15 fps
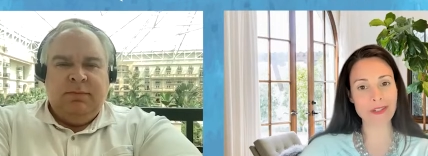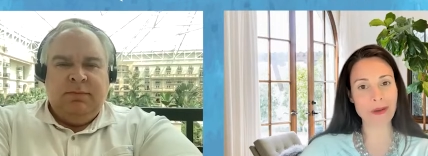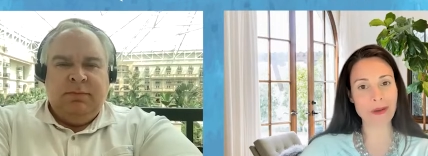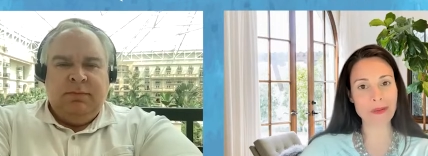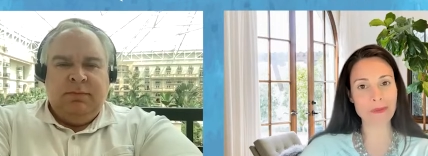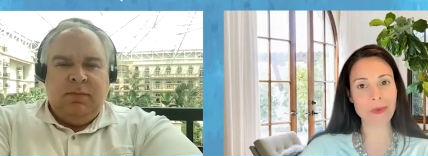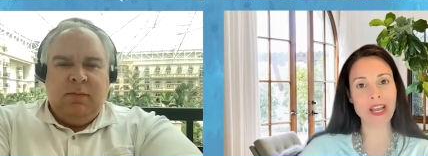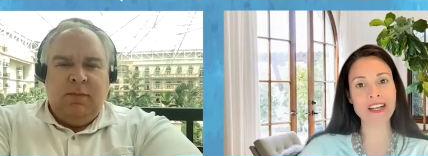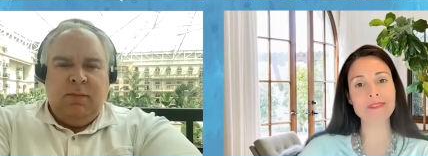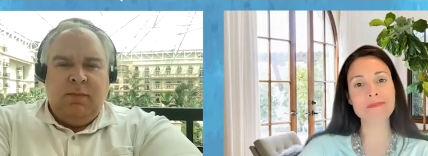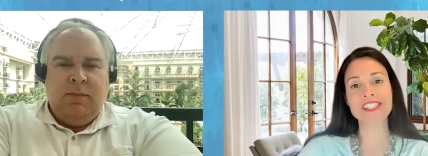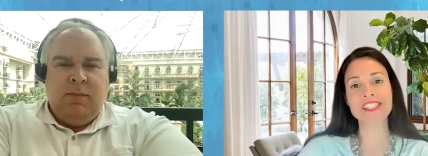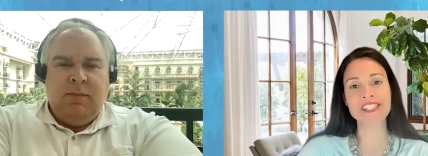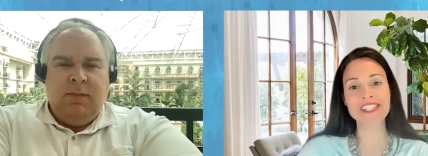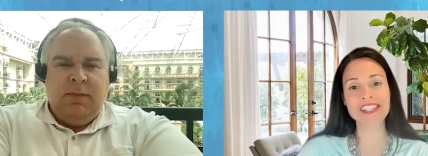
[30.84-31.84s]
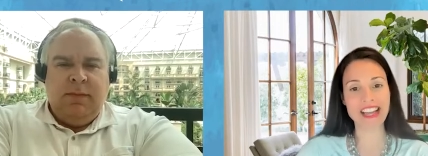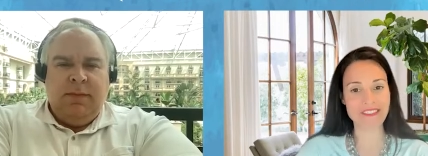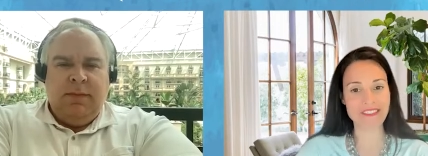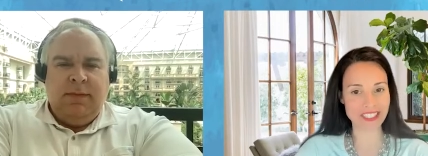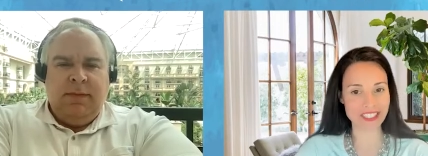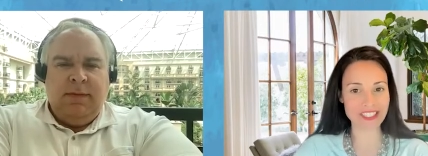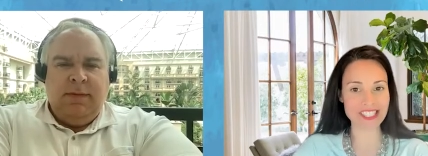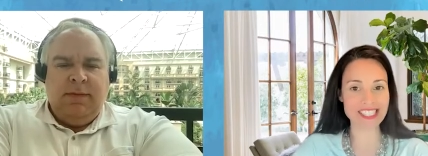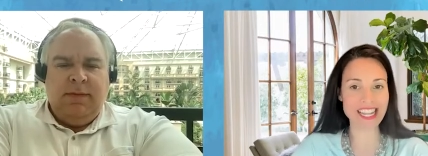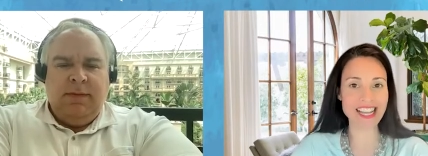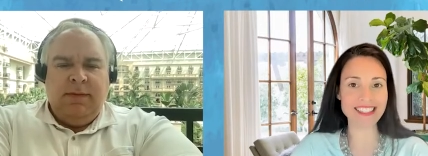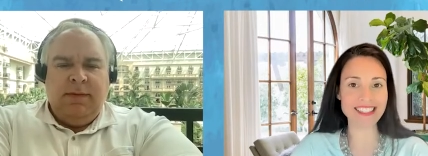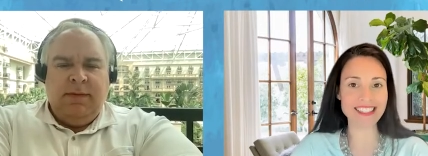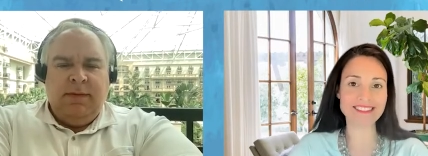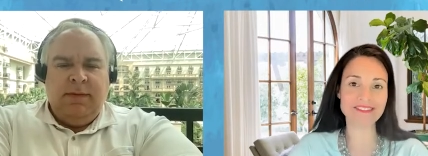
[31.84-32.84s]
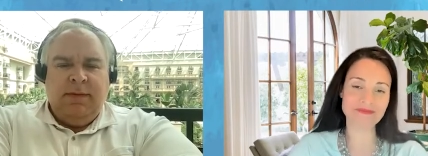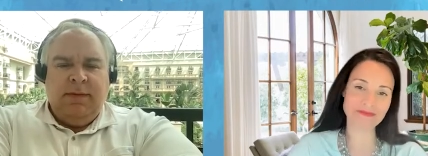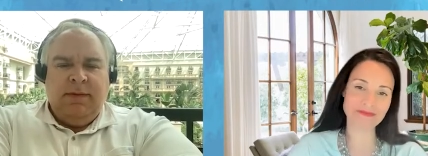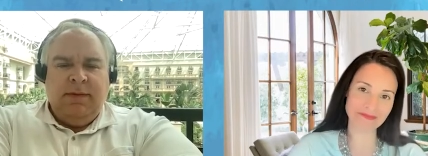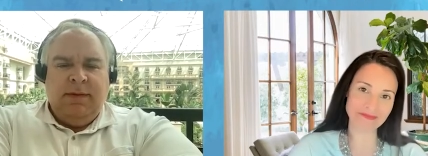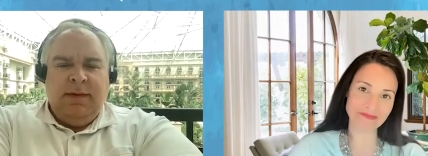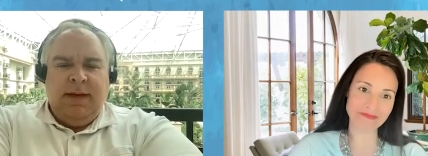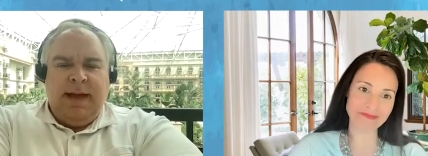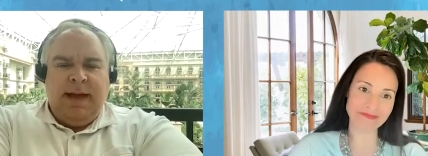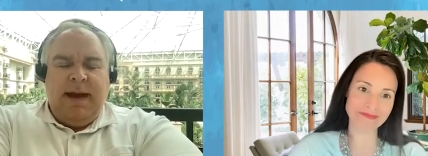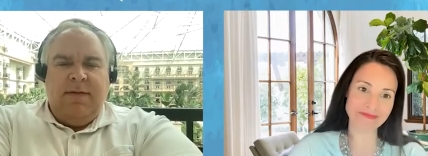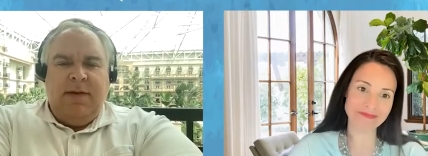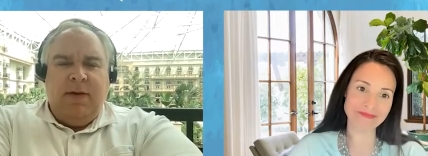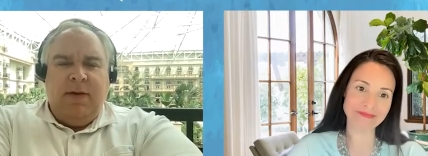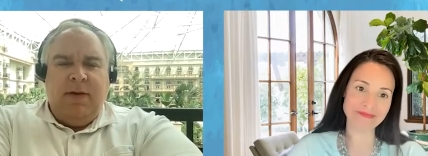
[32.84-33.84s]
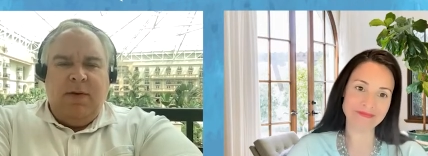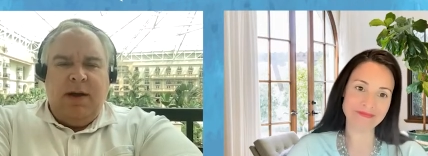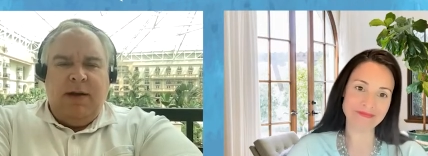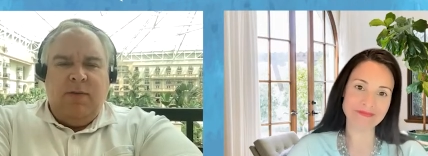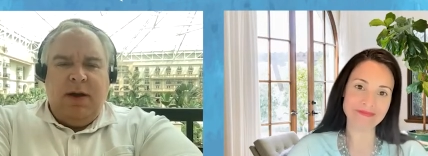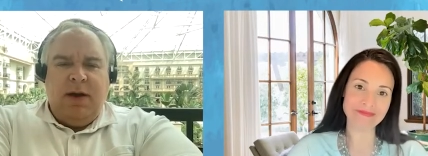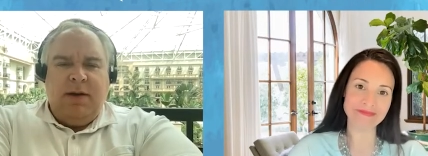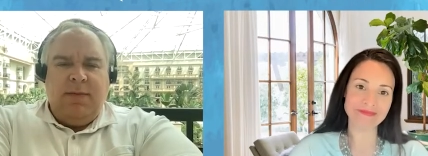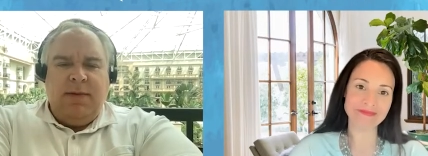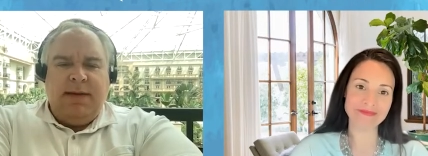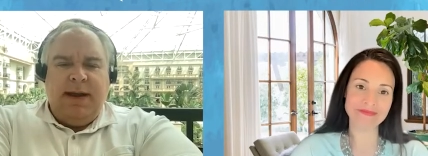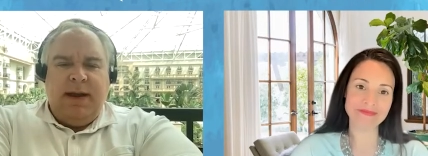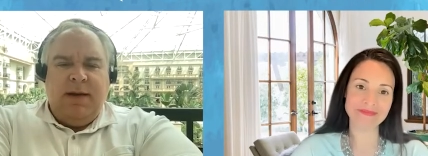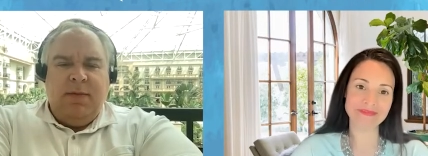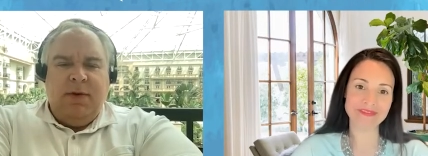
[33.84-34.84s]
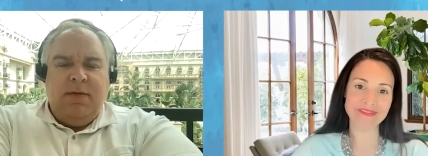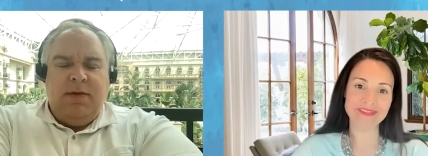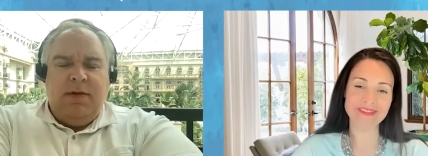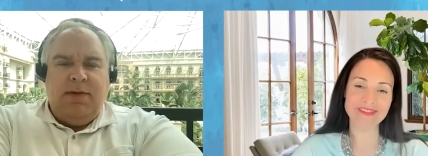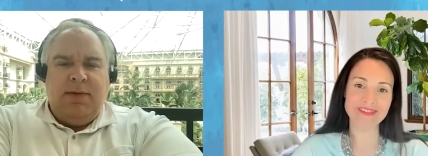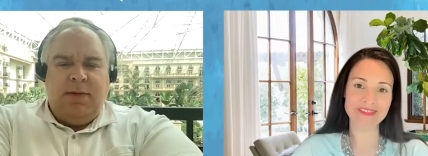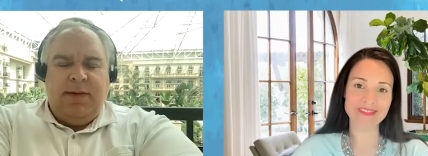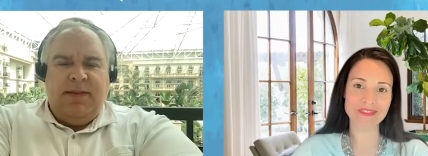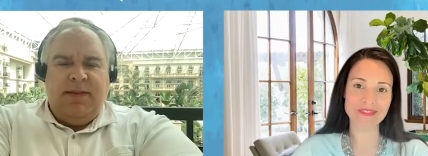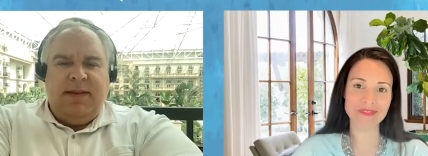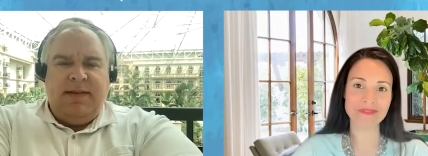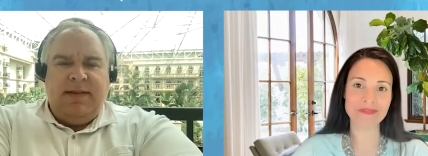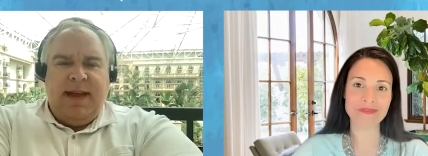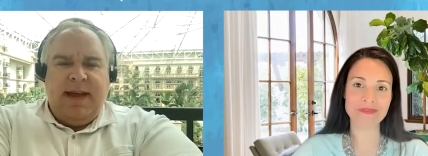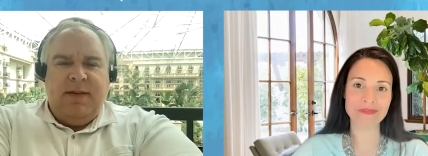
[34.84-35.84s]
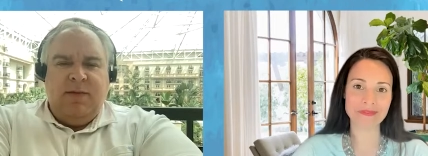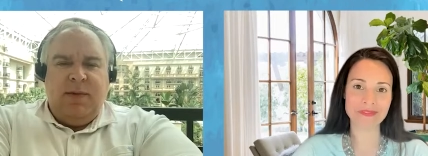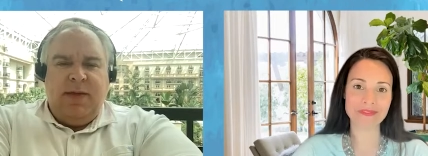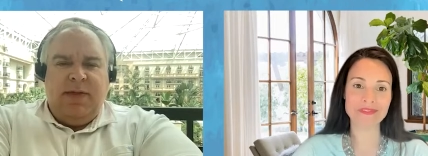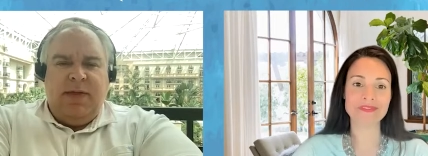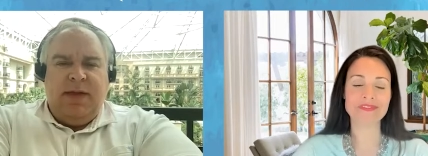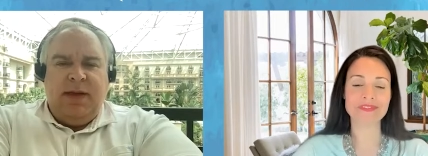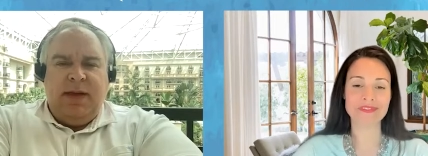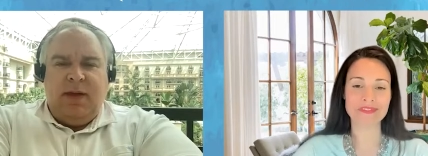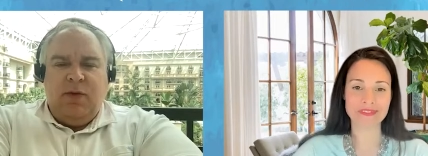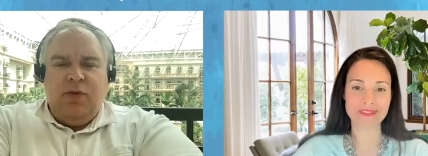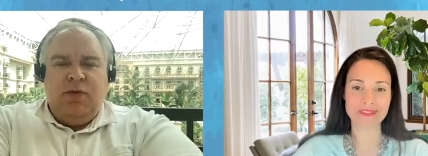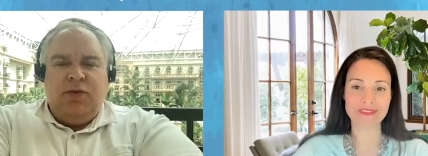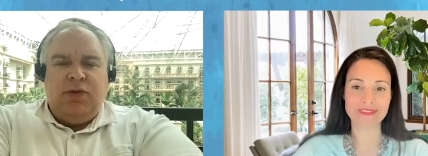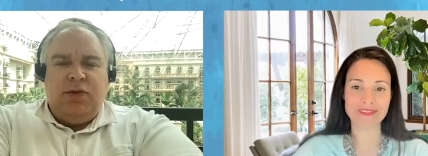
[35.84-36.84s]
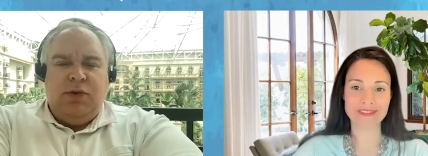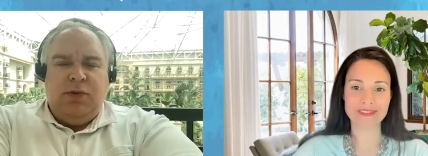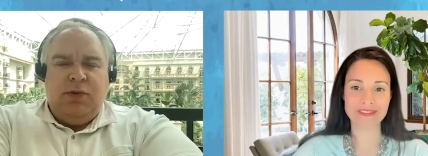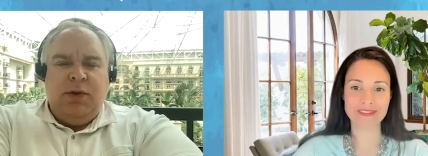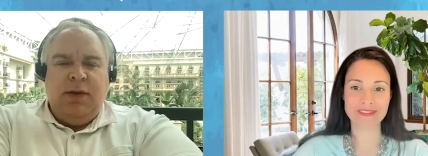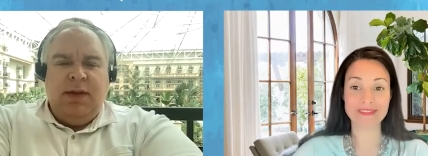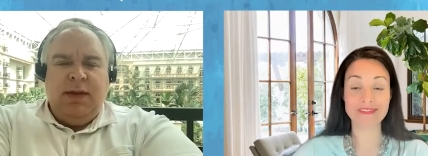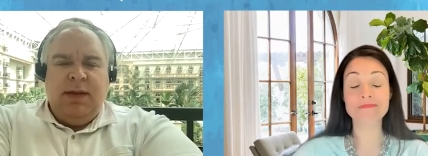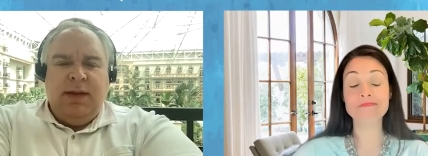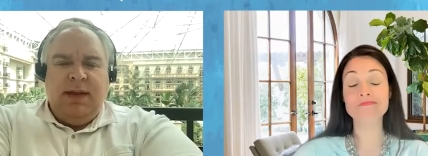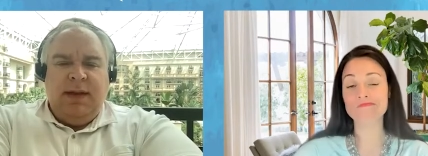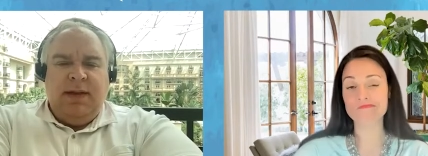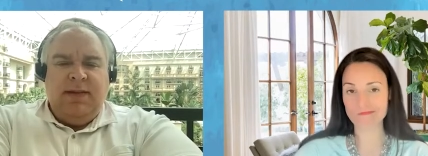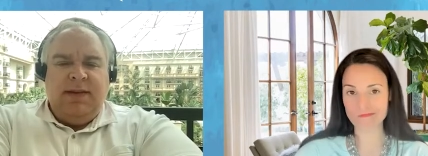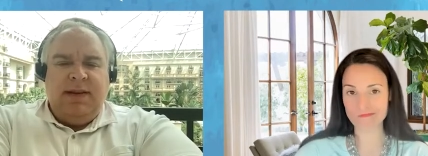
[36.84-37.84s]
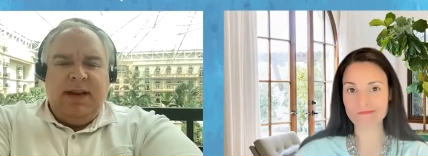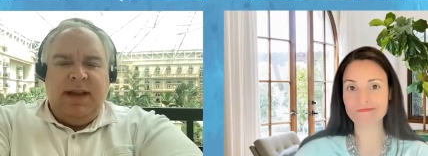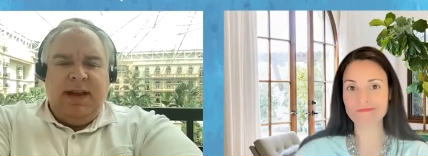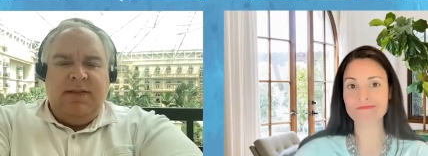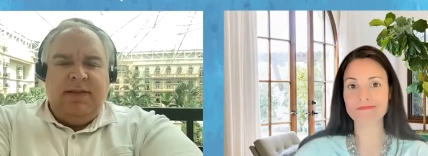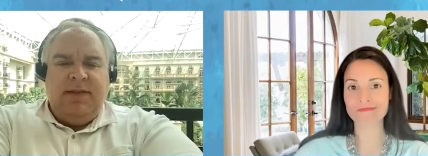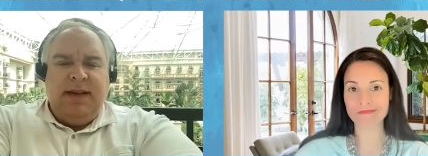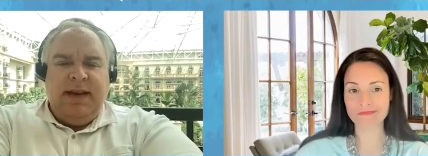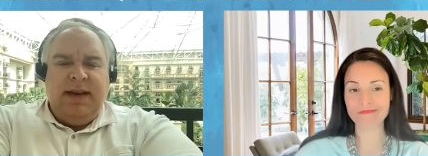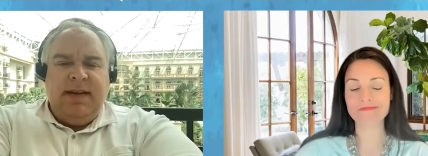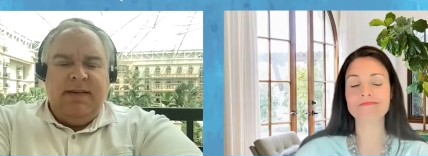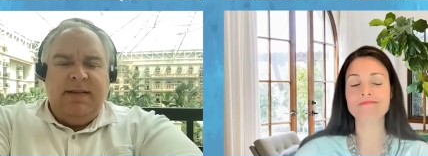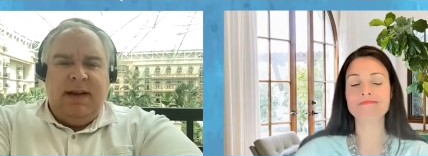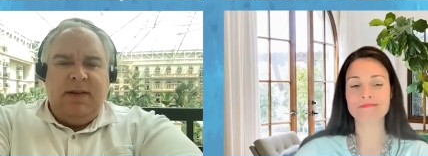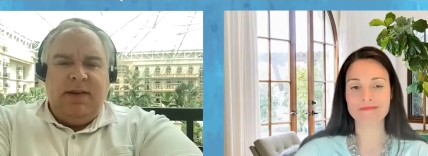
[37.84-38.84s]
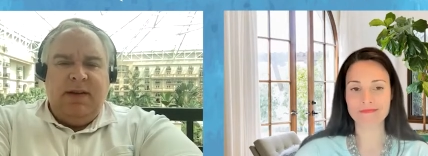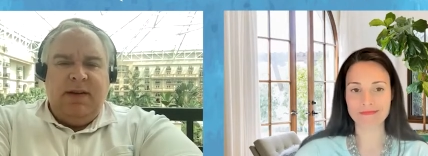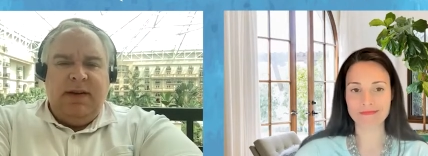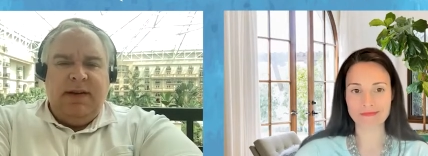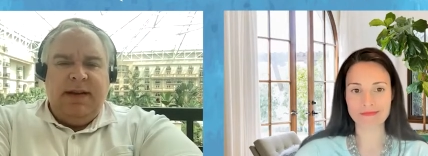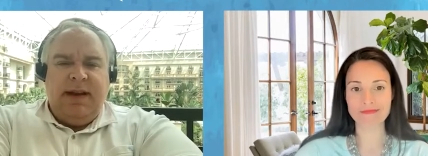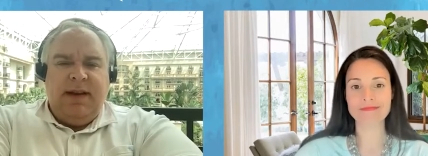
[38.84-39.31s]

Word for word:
Speaker 1: know him well, Mr. Evan Kirstel.
Speaker 2: Hey, everyone, and welcome to Data Movers, where we sit down with the who's who in today's leading telco and